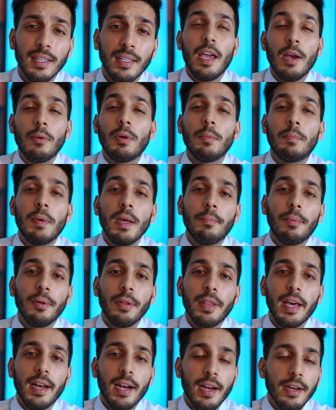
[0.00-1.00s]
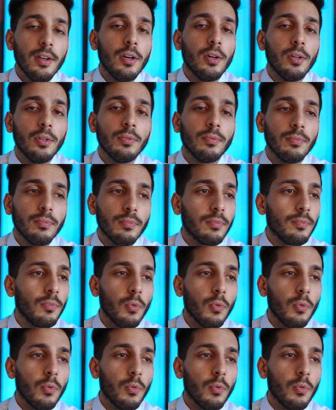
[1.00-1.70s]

they were people that I know